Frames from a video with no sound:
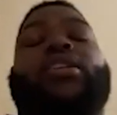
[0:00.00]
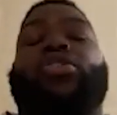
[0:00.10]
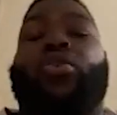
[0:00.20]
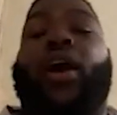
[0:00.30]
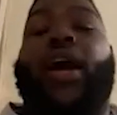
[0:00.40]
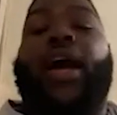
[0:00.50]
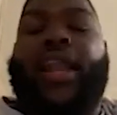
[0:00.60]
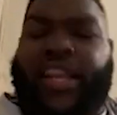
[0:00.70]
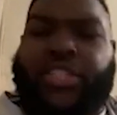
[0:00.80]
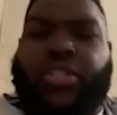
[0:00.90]
So I
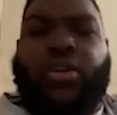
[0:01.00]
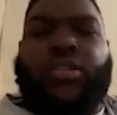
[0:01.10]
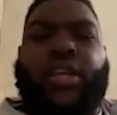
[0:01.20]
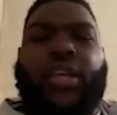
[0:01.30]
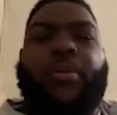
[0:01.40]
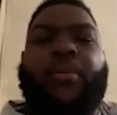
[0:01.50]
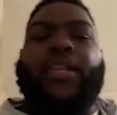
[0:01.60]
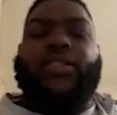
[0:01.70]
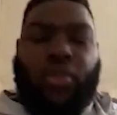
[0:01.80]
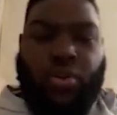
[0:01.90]
leashed on to him
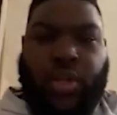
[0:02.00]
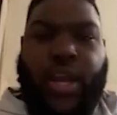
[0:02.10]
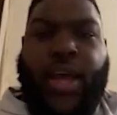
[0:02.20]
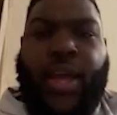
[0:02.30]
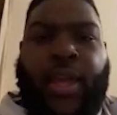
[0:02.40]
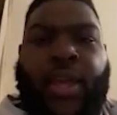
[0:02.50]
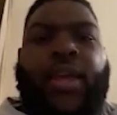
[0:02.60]
as an older guy.